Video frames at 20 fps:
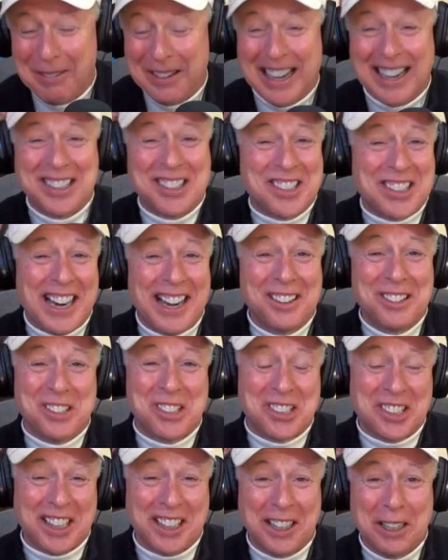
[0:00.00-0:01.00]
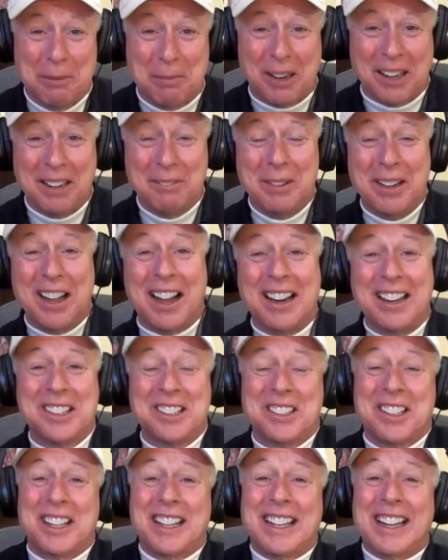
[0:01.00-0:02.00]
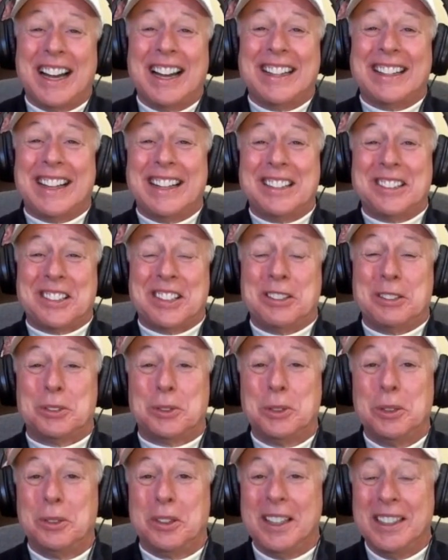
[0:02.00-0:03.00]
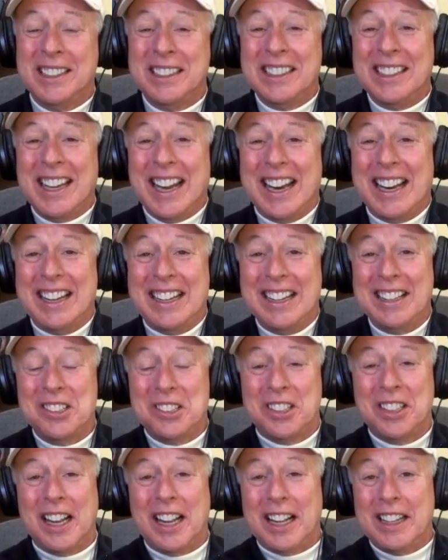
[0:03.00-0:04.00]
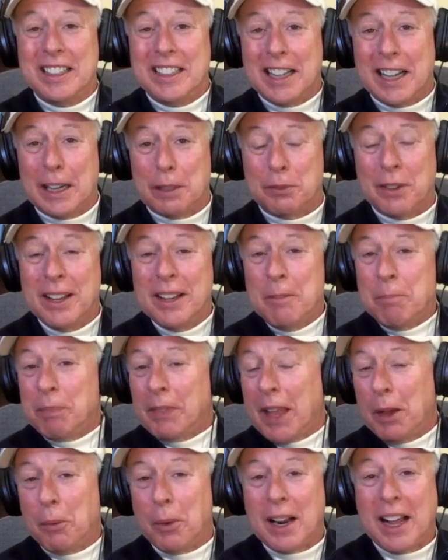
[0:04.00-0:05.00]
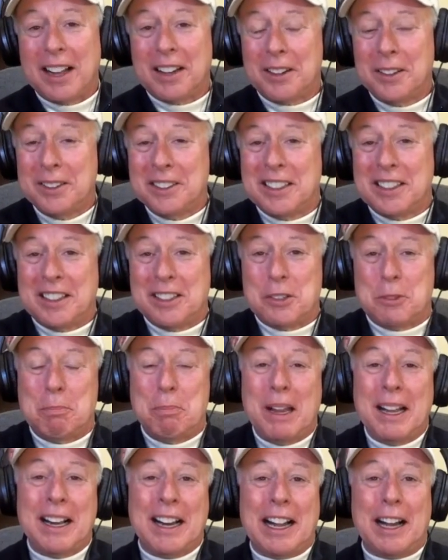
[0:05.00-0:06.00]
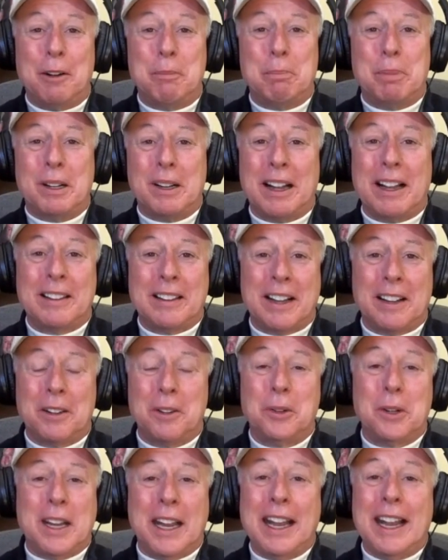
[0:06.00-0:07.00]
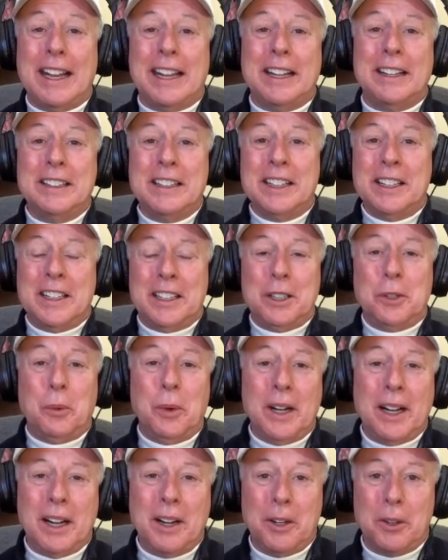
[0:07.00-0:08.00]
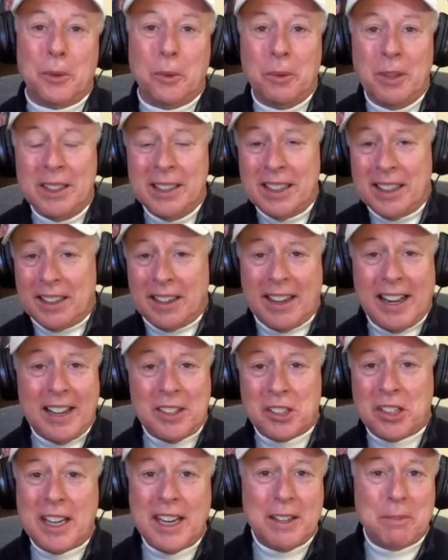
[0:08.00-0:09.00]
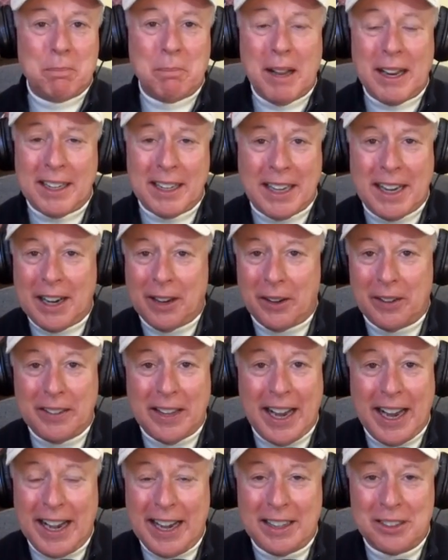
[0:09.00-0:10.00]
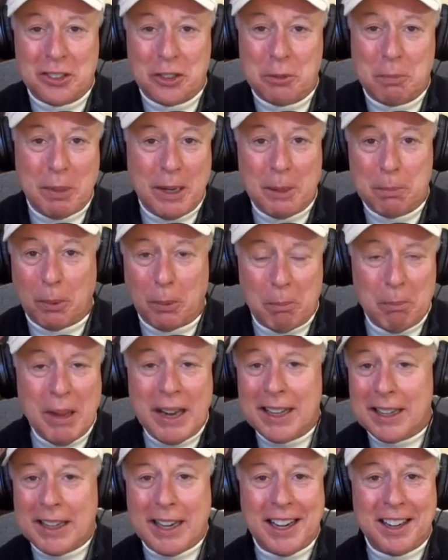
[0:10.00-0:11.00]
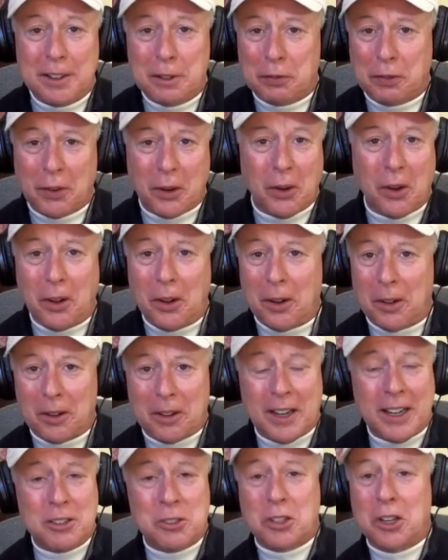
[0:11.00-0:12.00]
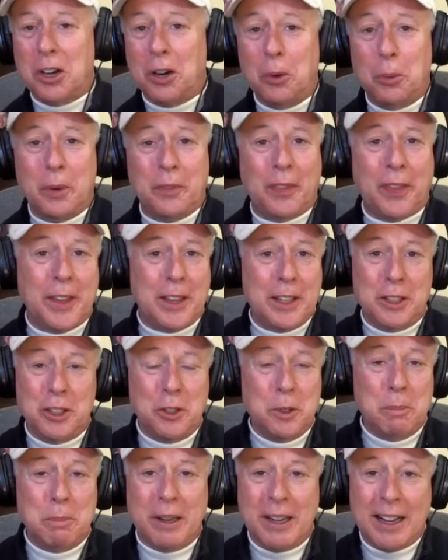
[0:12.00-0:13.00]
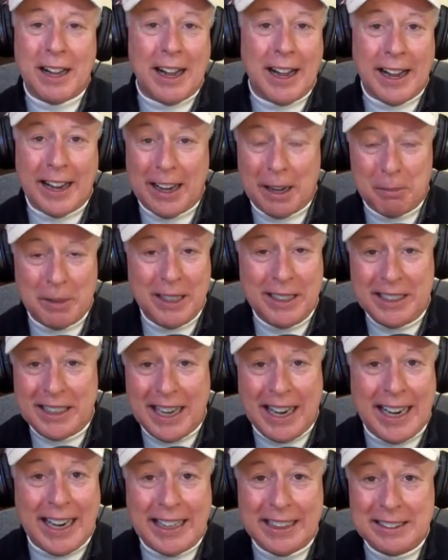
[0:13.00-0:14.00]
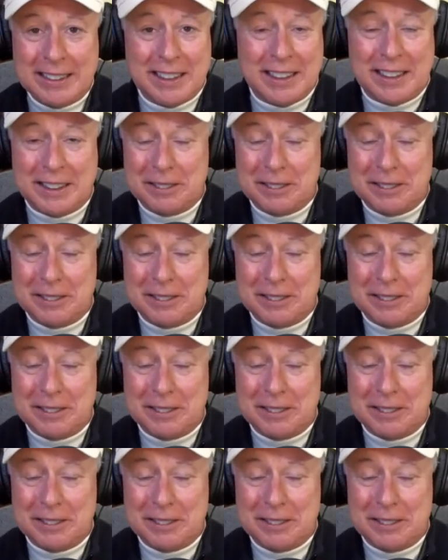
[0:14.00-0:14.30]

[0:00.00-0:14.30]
mean, that sounds silly, but I mean, honest to God, that's the truth. And it isn't enough. And when I looked at this bailout bill, I thought, okay, here we go. Let's get Medicare in the hands of people. Medicare for all. Let's go with the UBI. I mean, Yang,